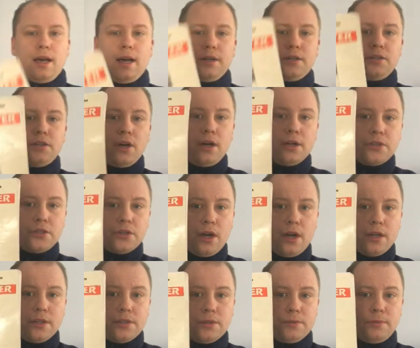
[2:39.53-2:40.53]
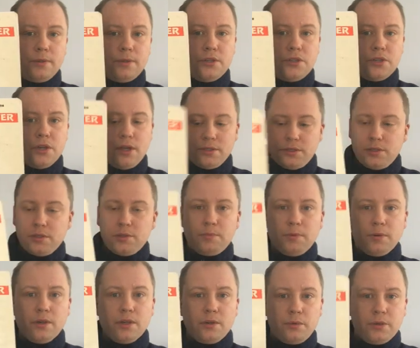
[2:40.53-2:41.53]
Johnson's
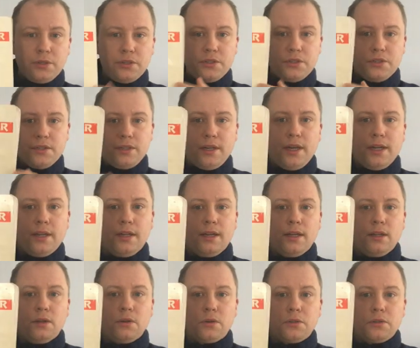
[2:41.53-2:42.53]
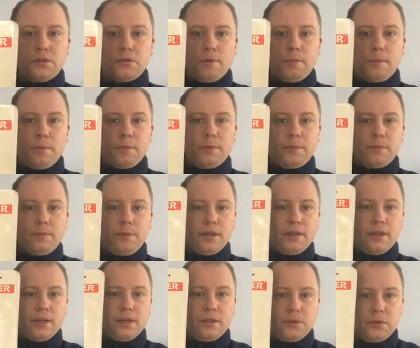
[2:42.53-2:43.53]
book, which is a local trumpet
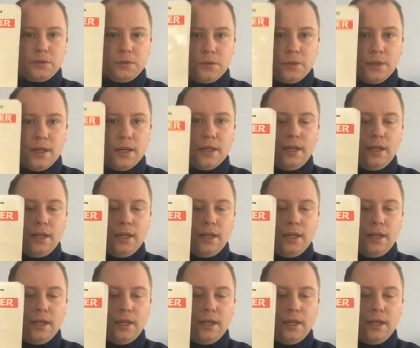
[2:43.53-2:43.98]
player who